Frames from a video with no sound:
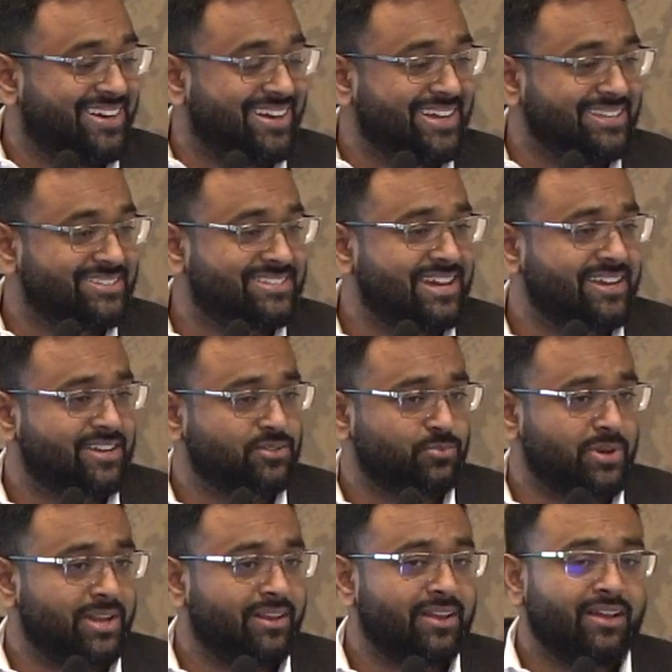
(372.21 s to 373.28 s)
insight as
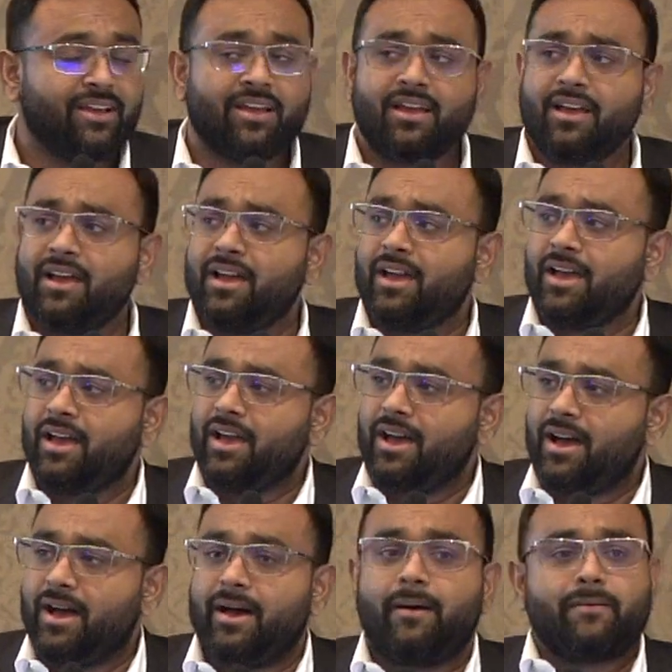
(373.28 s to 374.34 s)

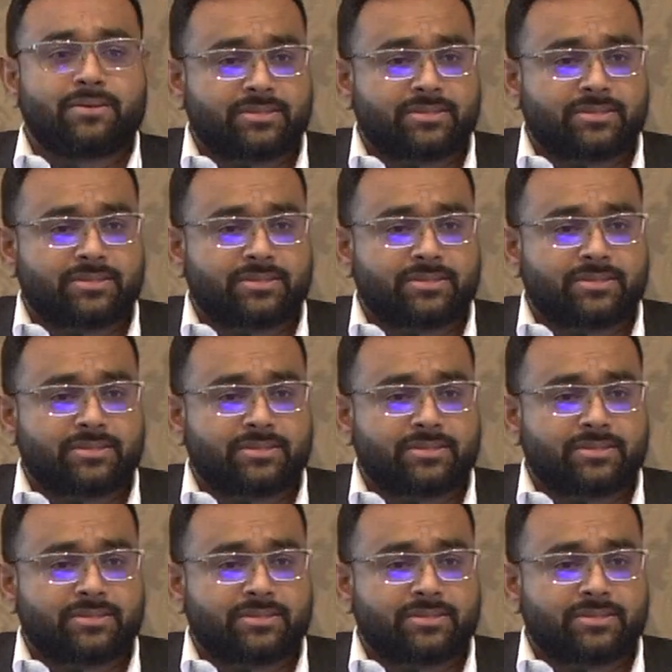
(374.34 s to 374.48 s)
well.